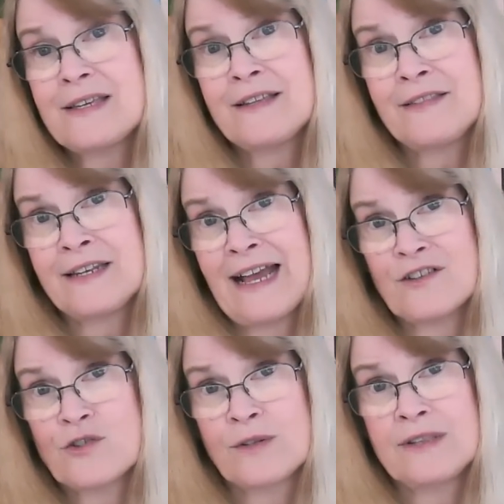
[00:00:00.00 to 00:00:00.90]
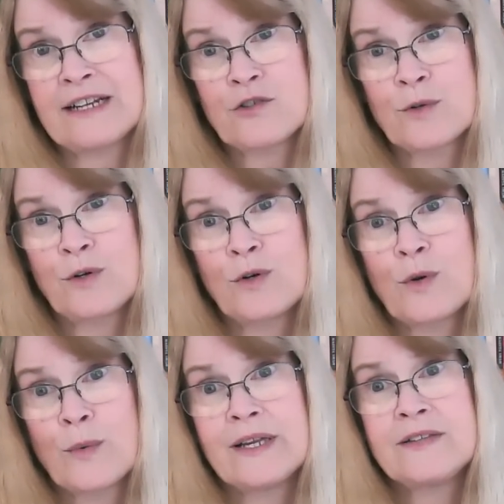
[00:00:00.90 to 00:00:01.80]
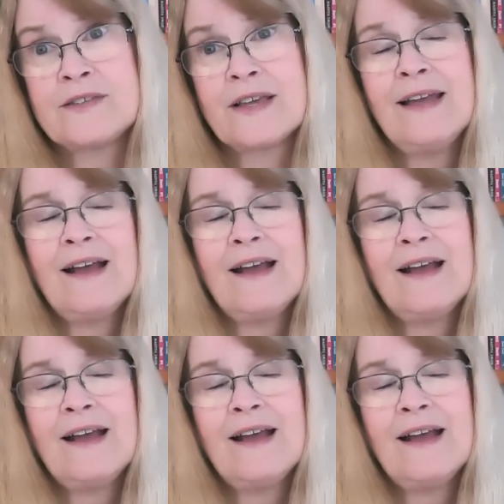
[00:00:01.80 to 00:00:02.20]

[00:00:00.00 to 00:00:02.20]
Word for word: in the national electrical grids.